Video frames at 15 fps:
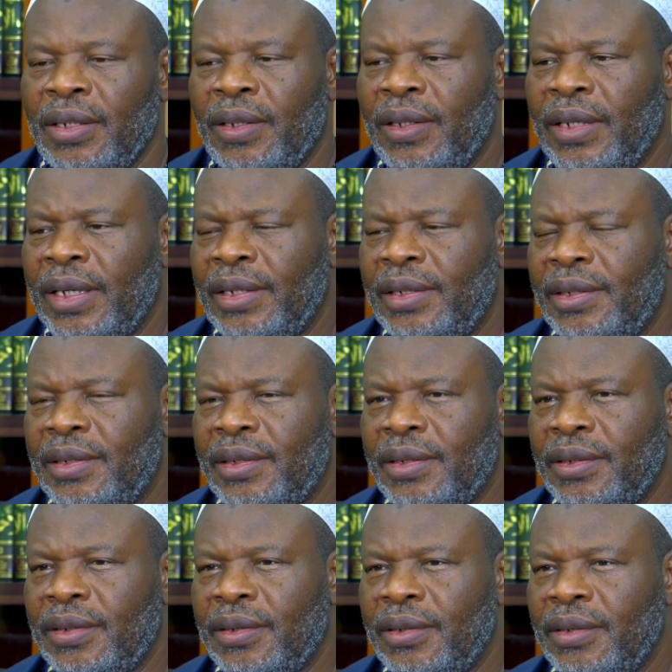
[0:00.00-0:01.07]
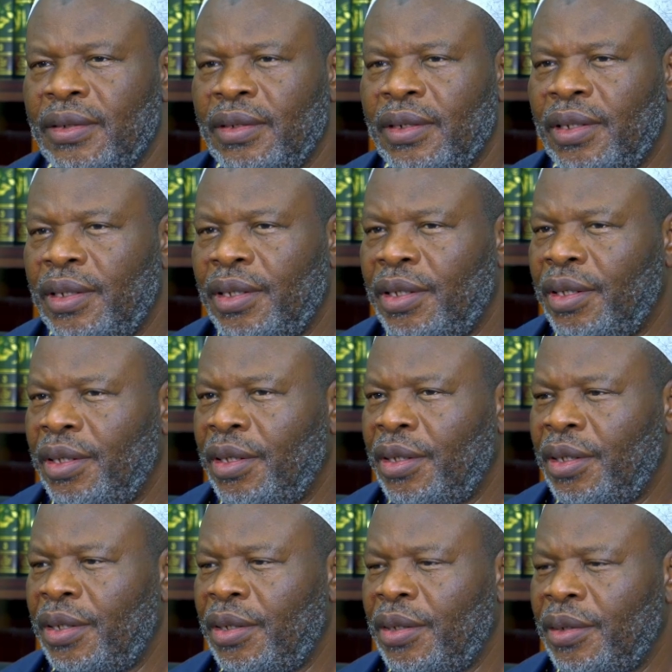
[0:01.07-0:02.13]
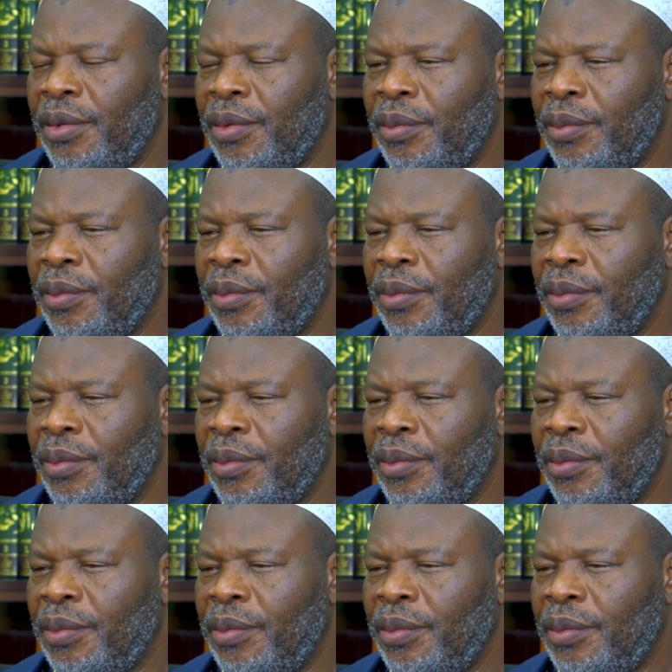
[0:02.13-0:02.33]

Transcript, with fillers: that the